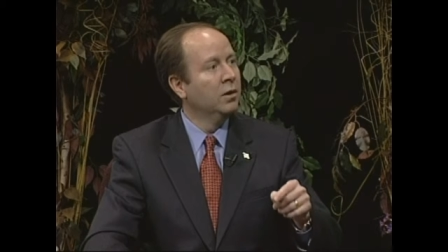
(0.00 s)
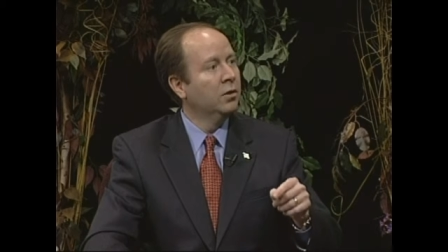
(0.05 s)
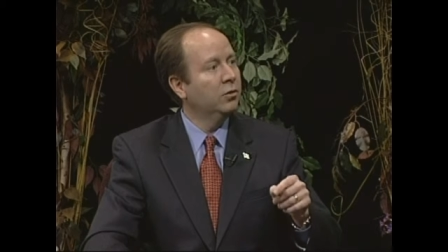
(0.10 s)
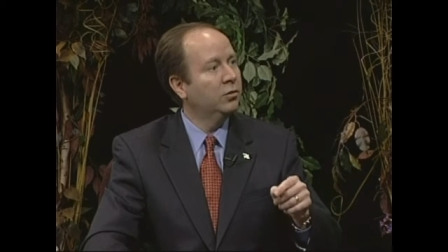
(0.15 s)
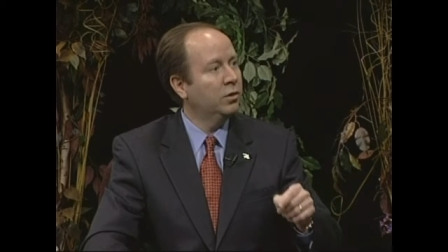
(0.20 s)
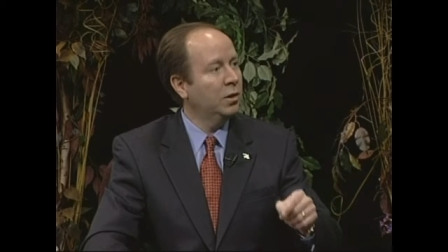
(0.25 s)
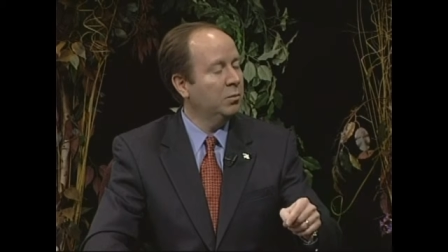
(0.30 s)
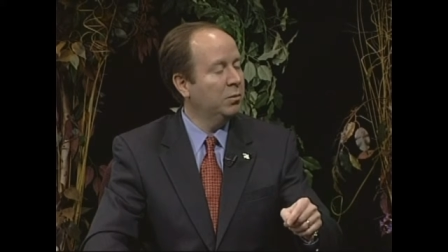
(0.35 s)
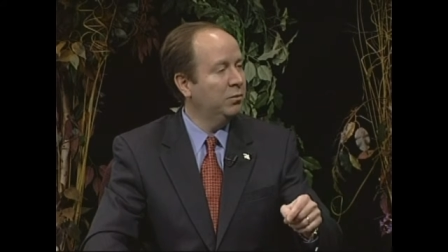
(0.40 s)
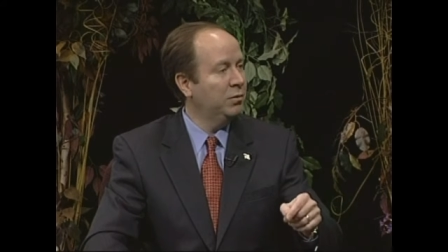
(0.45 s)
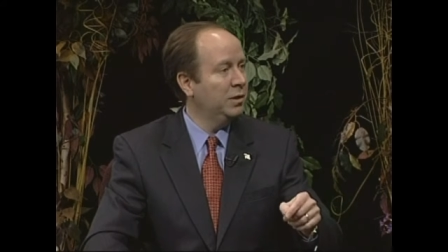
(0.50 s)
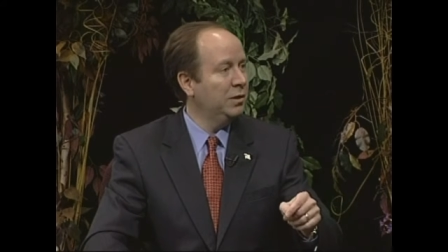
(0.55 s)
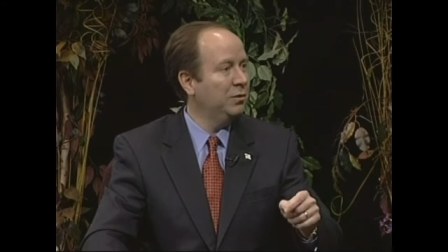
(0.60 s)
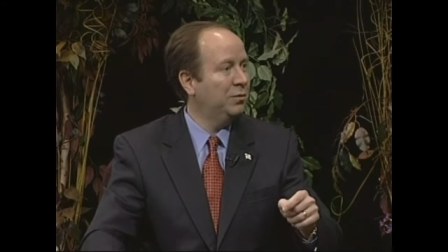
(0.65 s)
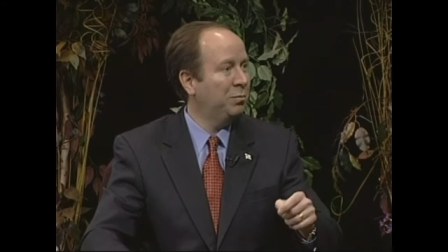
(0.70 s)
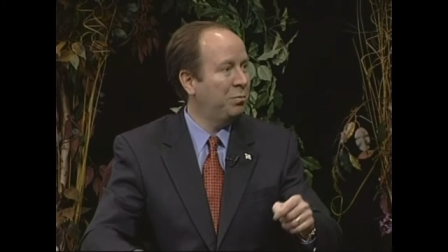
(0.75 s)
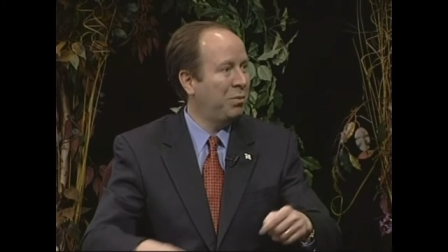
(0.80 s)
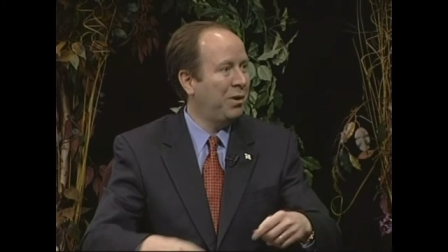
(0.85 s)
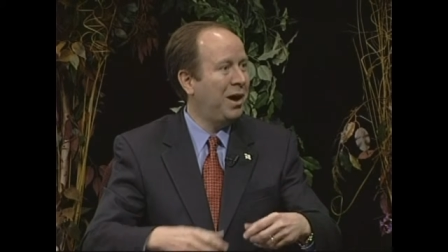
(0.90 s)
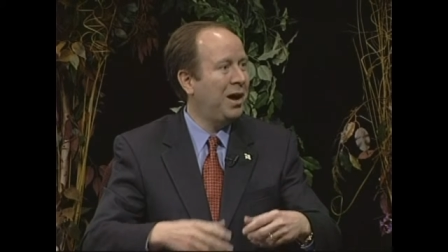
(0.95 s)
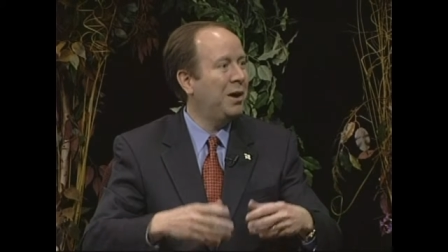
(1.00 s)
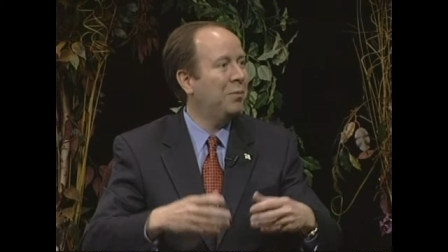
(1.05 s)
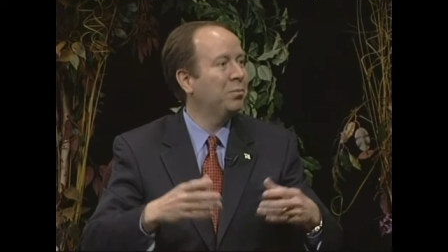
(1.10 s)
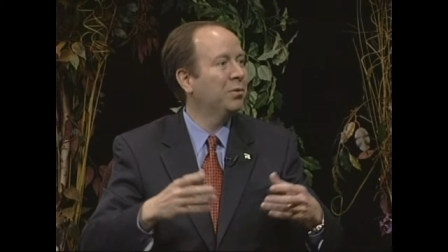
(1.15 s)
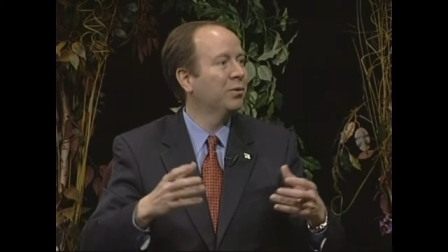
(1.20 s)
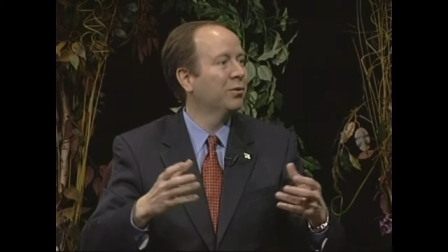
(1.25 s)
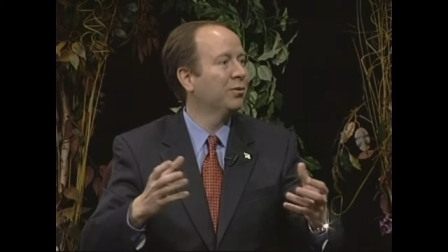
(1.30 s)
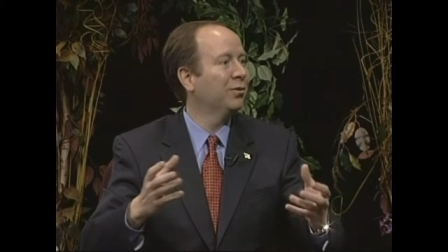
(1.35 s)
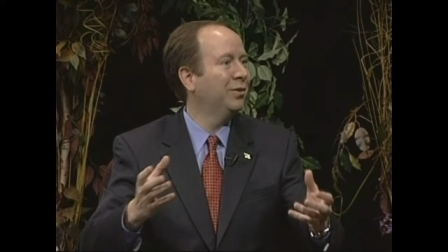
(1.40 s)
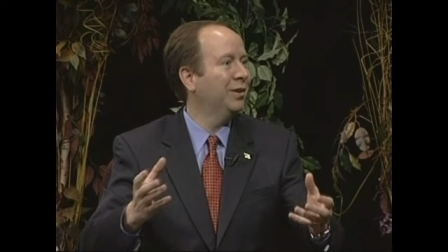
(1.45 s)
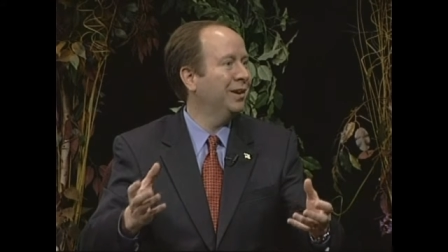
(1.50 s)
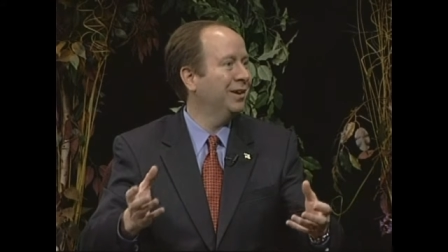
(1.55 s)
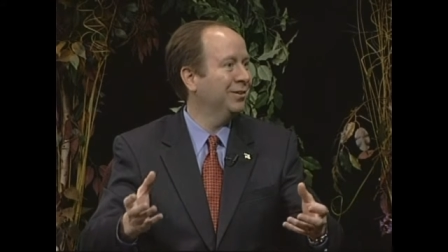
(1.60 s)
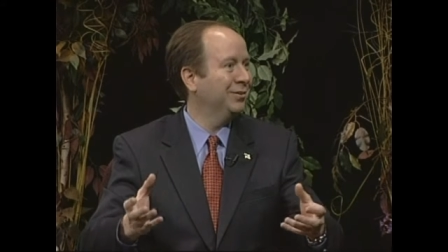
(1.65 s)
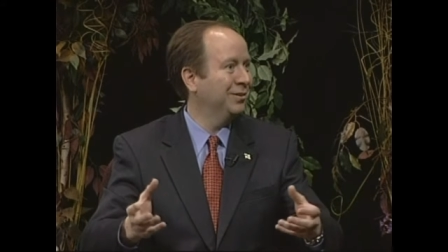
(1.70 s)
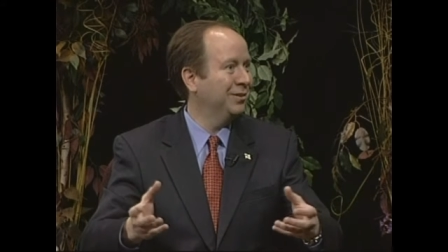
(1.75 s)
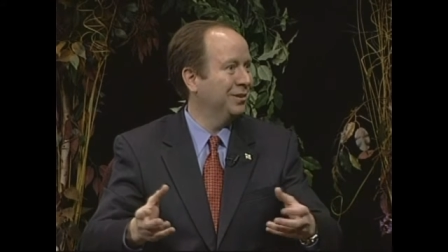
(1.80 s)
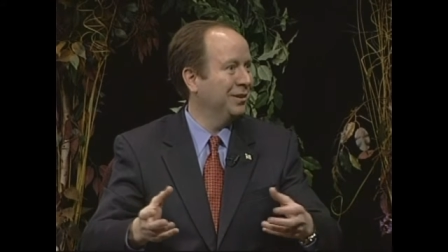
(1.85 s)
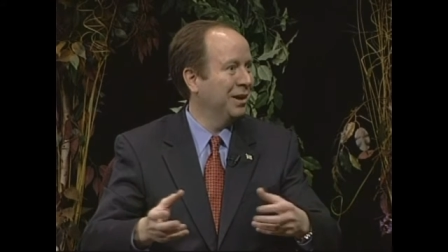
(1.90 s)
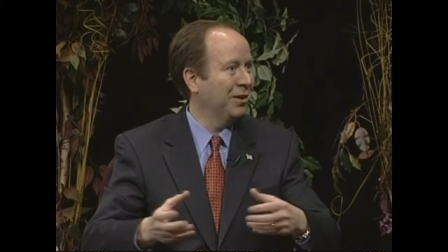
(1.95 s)
Some of these popular
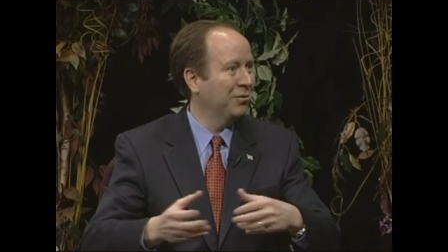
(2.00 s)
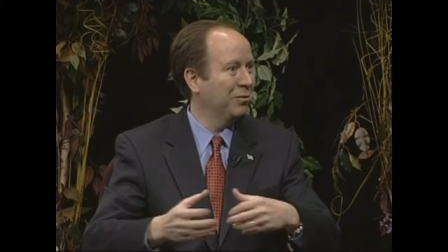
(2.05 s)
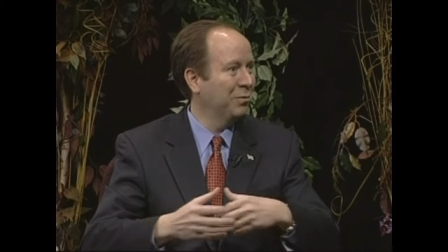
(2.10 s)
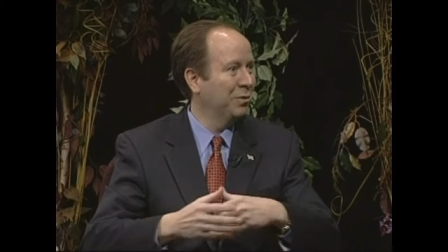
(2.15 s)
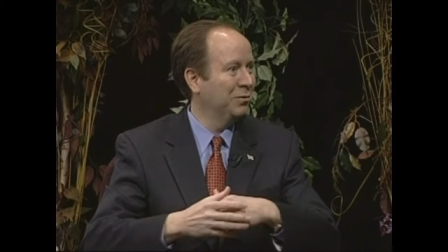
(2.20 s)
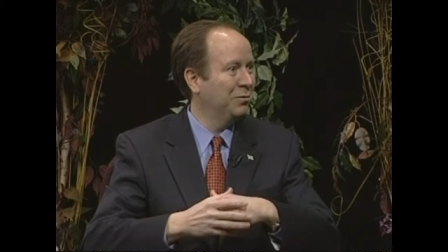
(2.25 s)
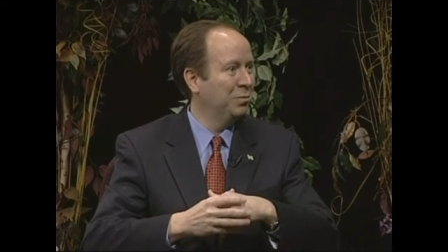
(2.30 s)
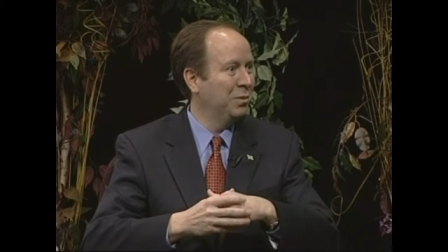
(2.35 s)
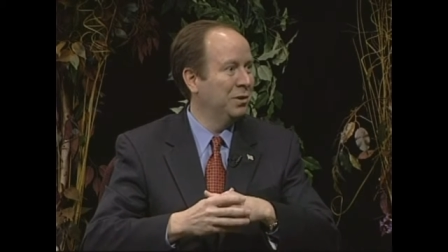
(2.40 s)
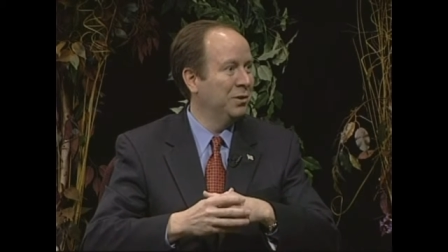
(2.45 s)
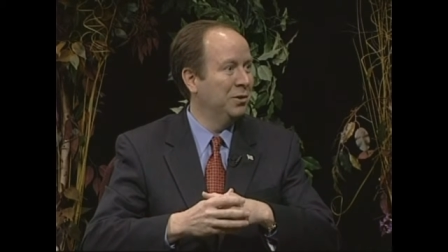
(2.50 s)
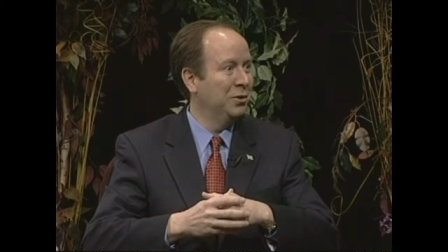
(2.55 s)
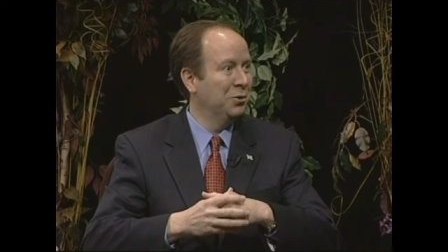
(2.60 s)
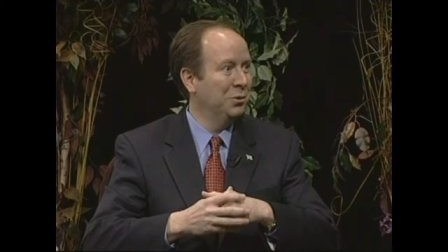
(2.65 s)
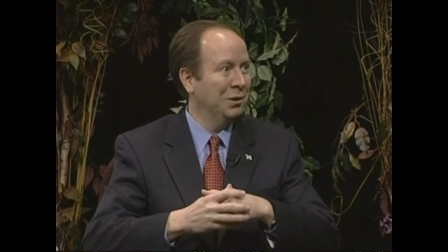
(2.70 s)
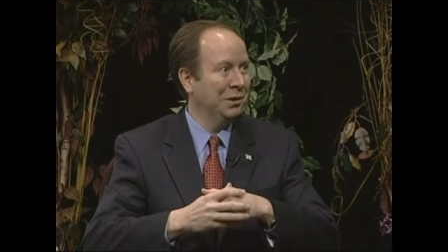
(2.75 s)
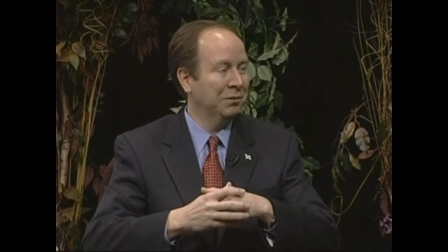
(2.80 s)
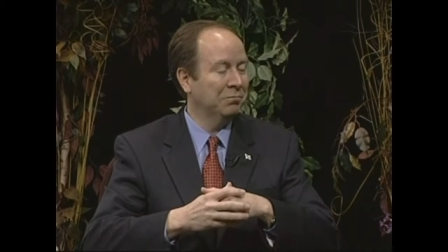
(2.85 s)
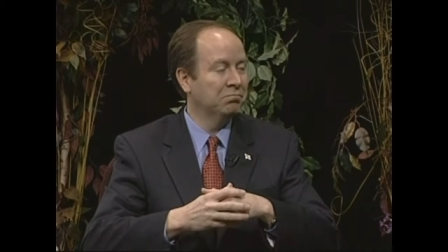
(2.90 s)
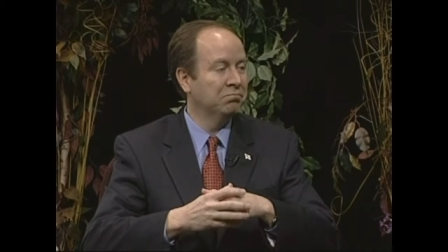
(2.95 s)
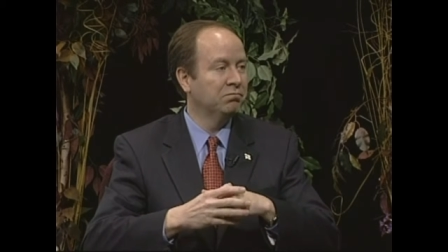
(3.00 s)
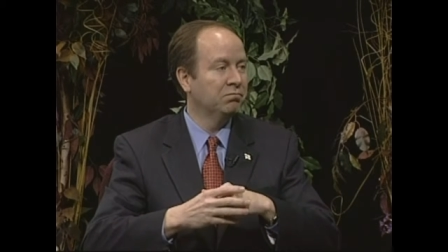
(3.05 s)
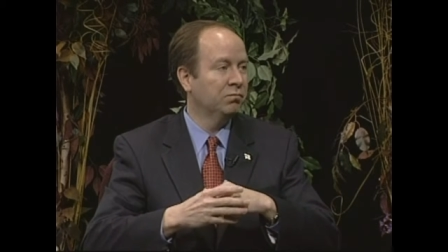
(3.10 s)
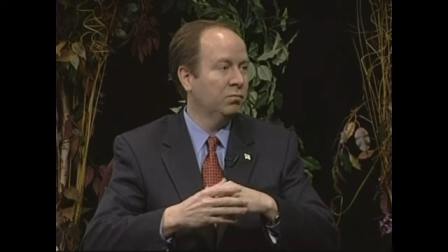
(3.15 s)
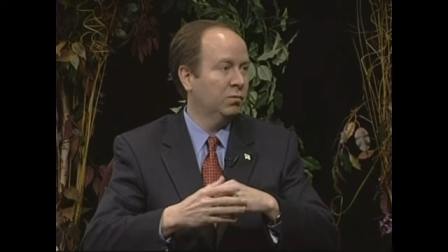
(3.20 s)
things that the government's been doing,